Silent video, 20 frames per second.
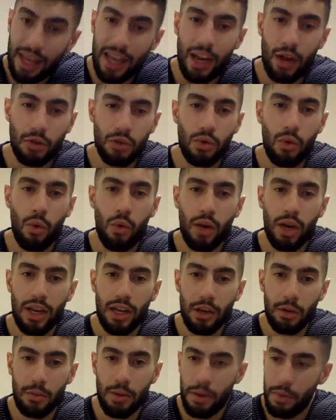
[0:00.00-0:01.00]
And I'll talk a
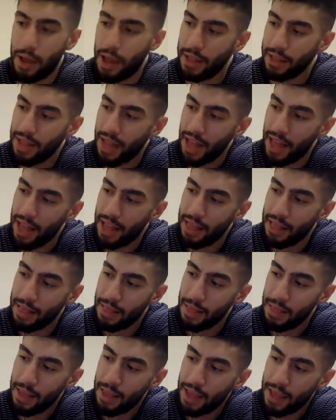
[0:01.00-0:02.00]
little bit about that.
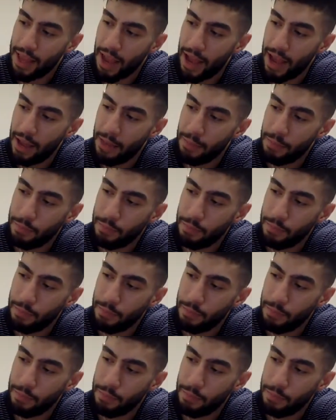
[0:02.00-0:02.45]
Yeah.